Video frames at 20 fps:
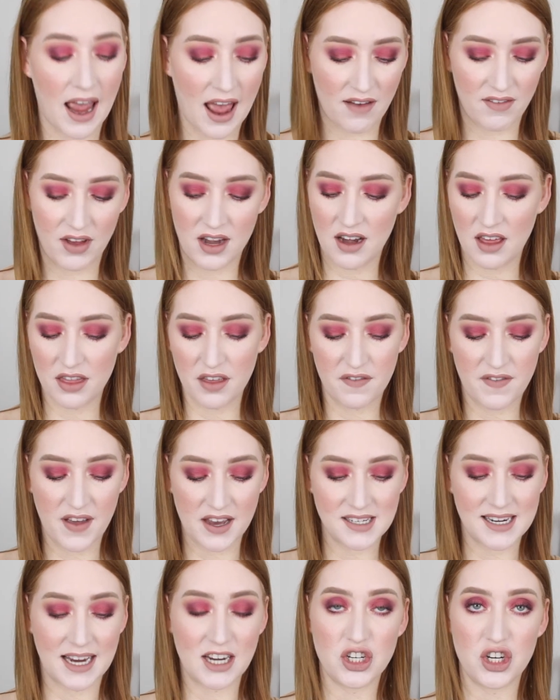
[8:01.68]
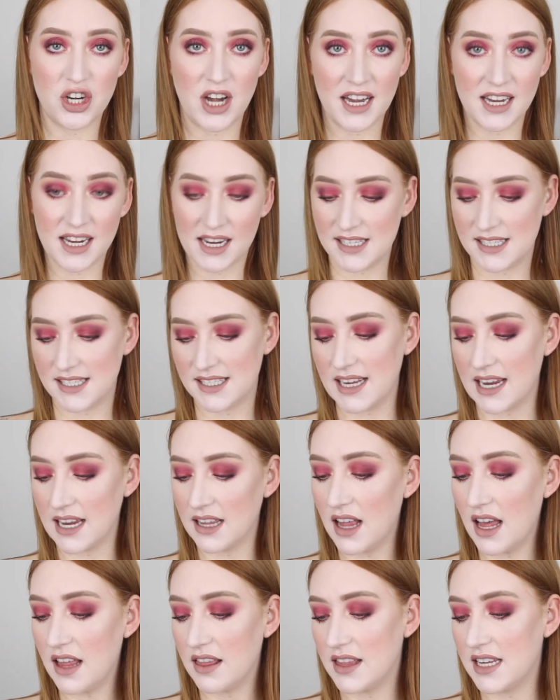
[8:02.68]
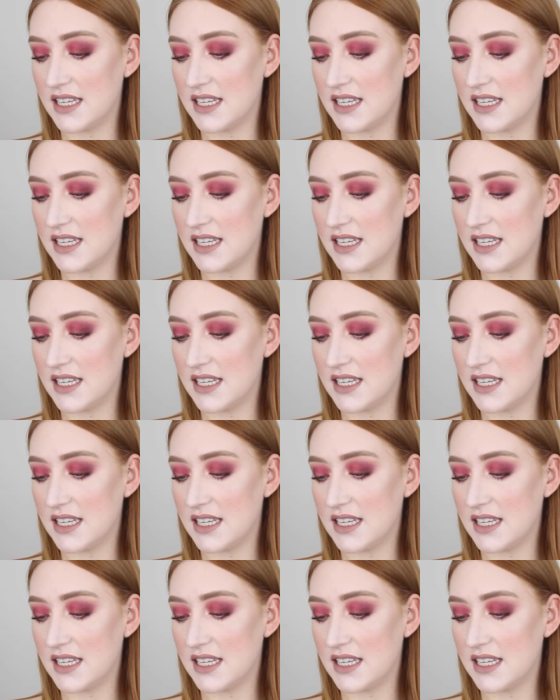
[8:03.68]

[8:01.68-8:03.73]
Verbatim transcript: I have another foundation and concealer.